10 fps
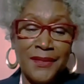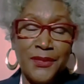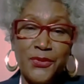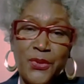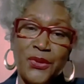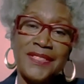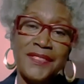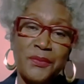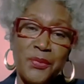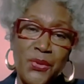who wrote a
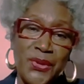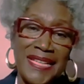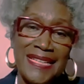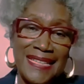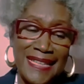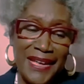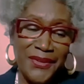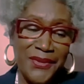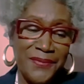supporting letter.